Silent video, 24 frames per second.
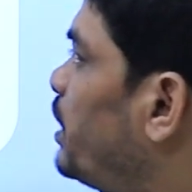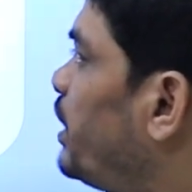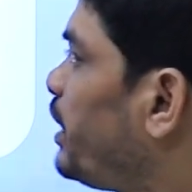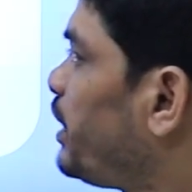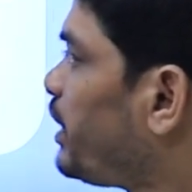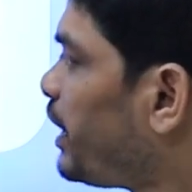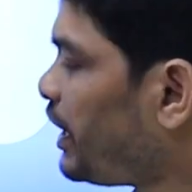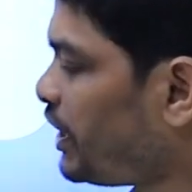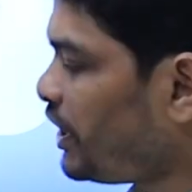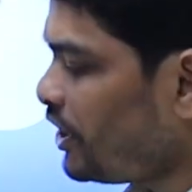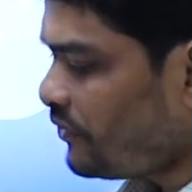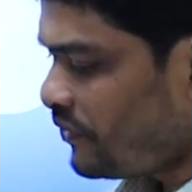
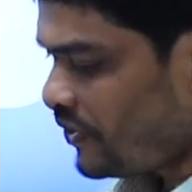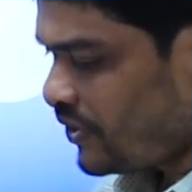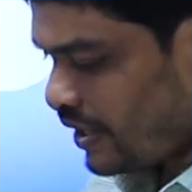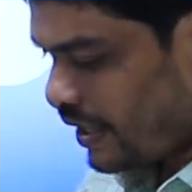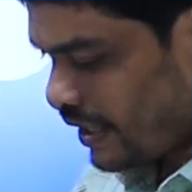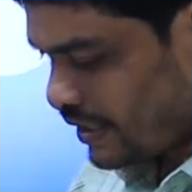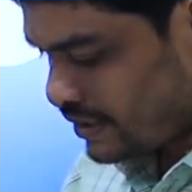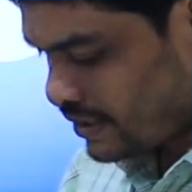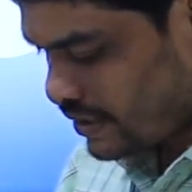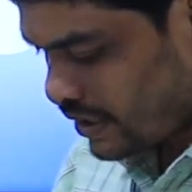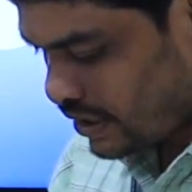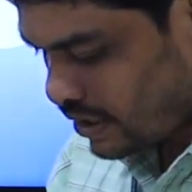And I will put the
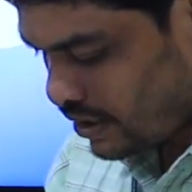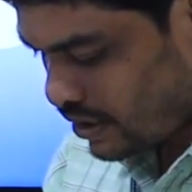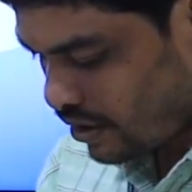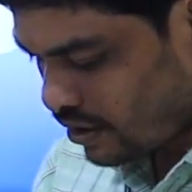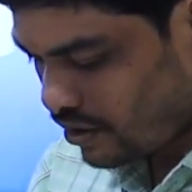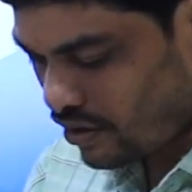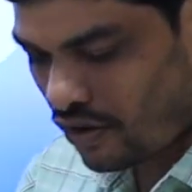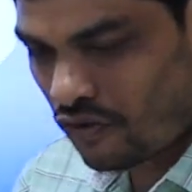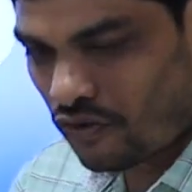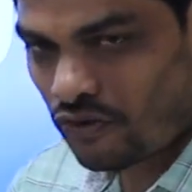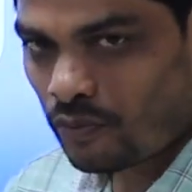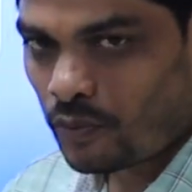
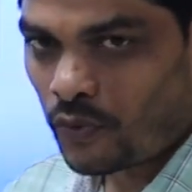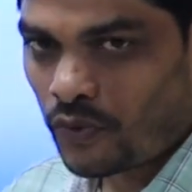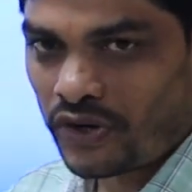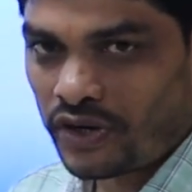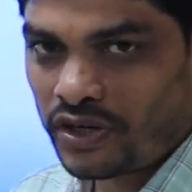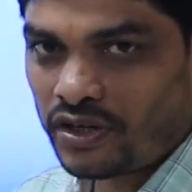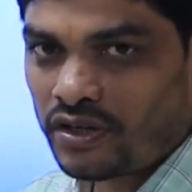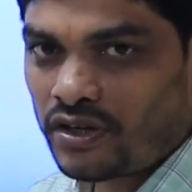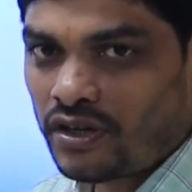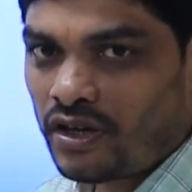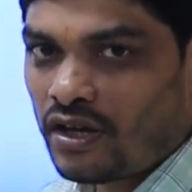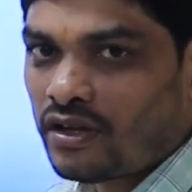exact ground
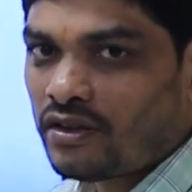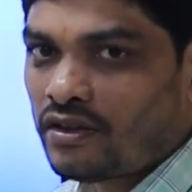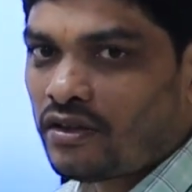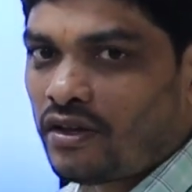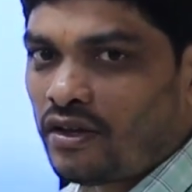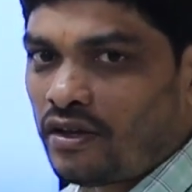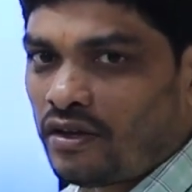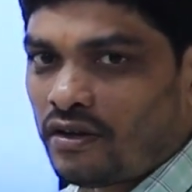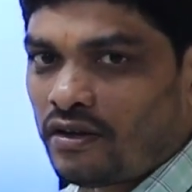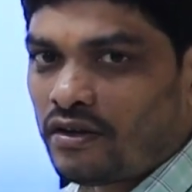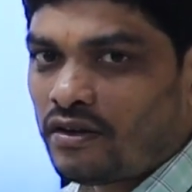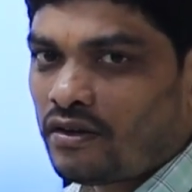point on
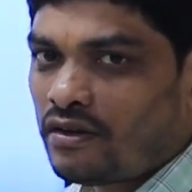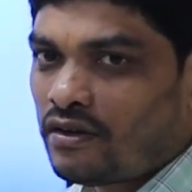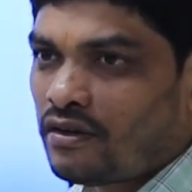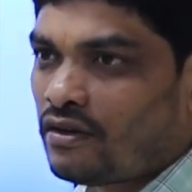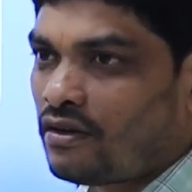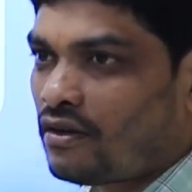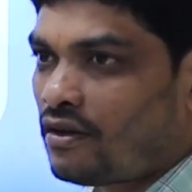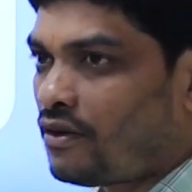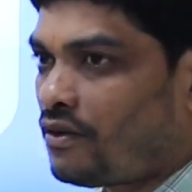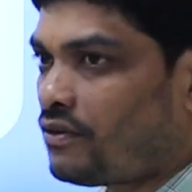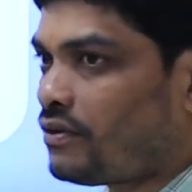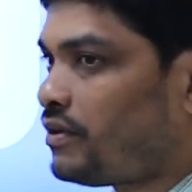the
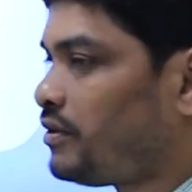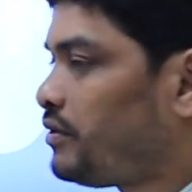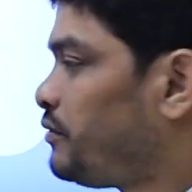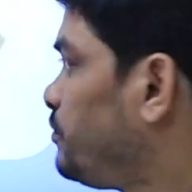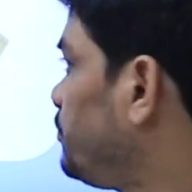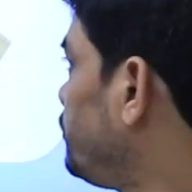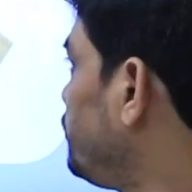ground,